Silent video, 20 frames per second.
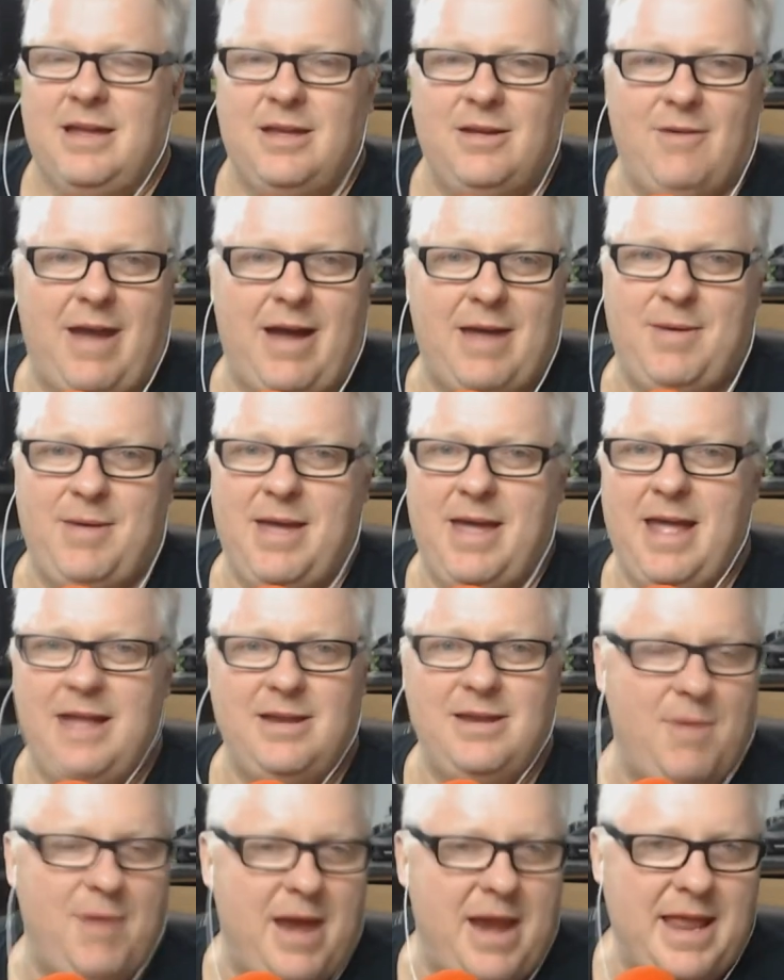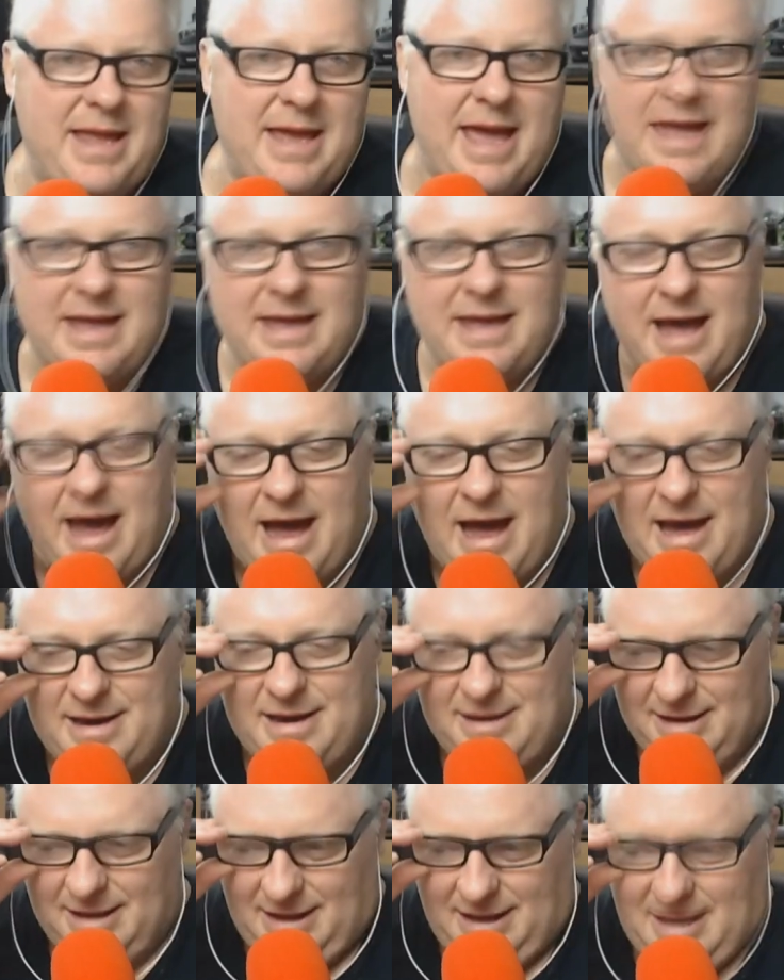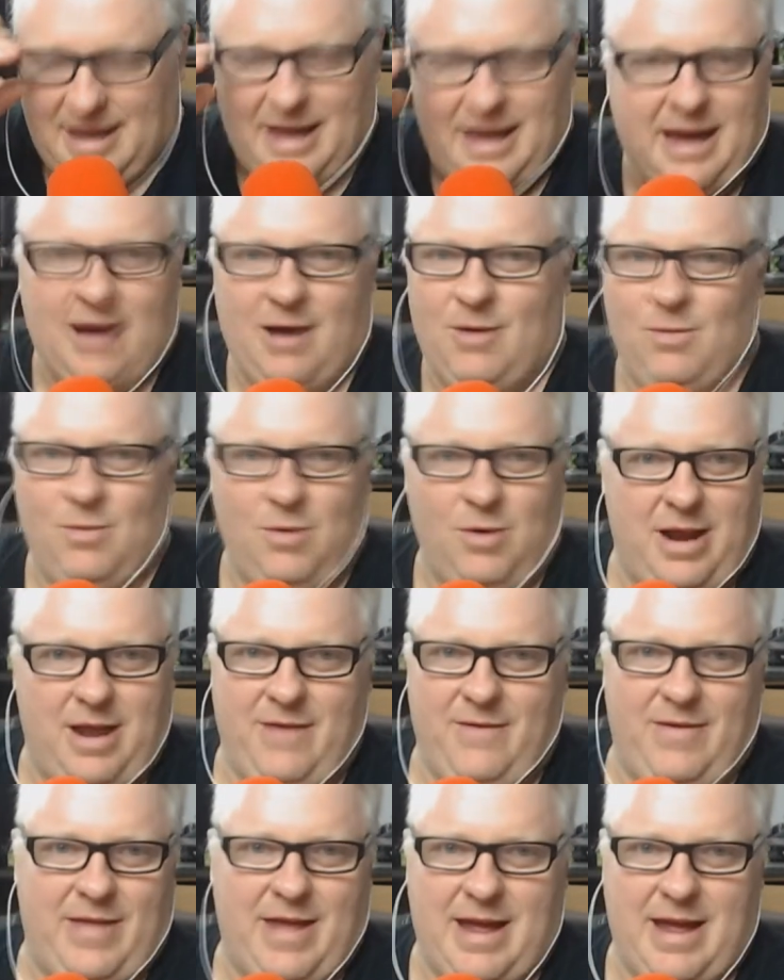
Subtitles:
your ABN, your Medicare card, whatever.